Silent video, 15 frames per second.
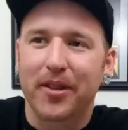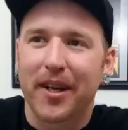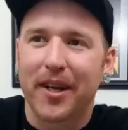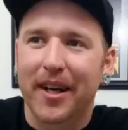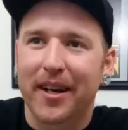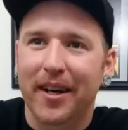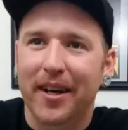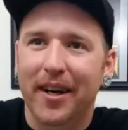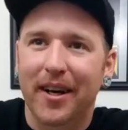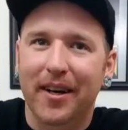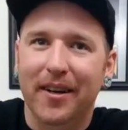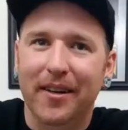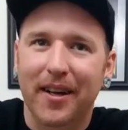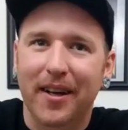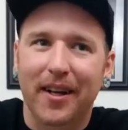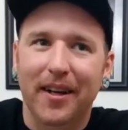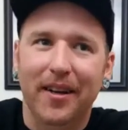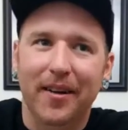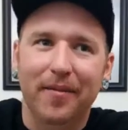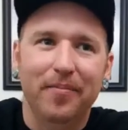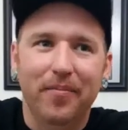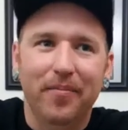like a
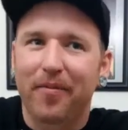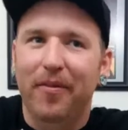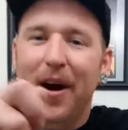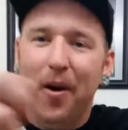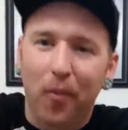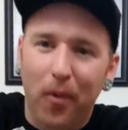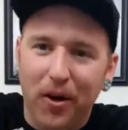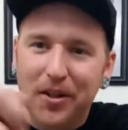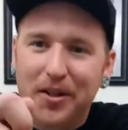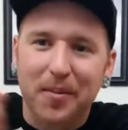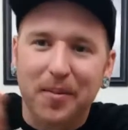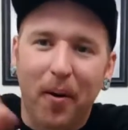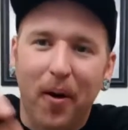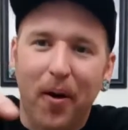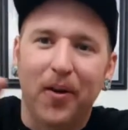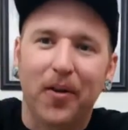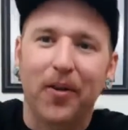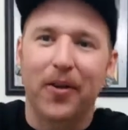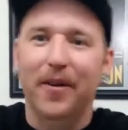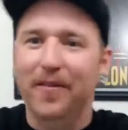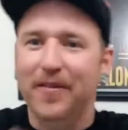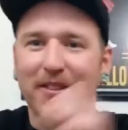fireworks
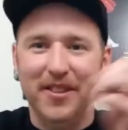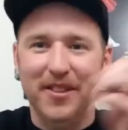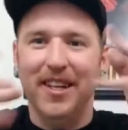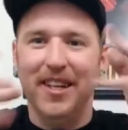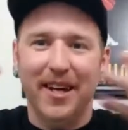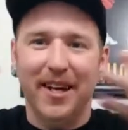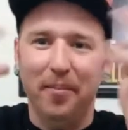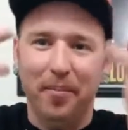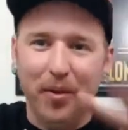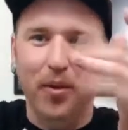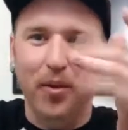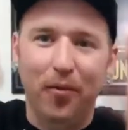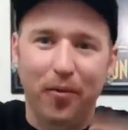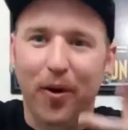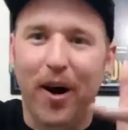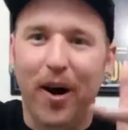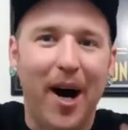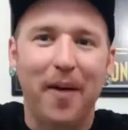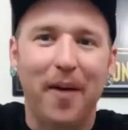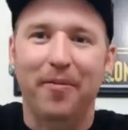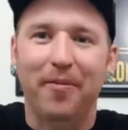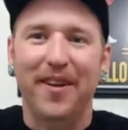sparkler of just like beautiful
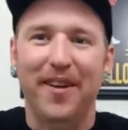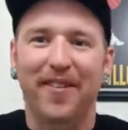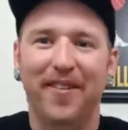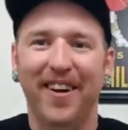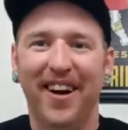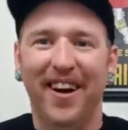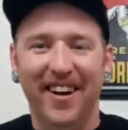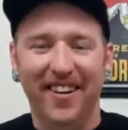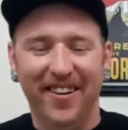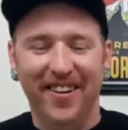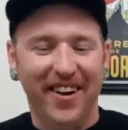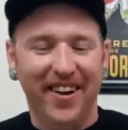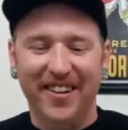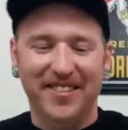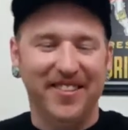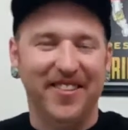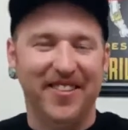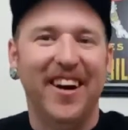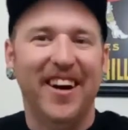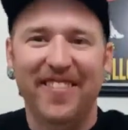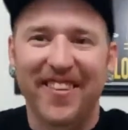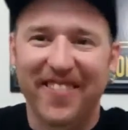hot flavor. I don't know how to
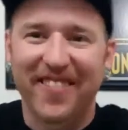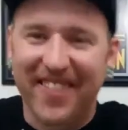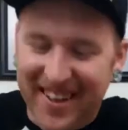describe it, but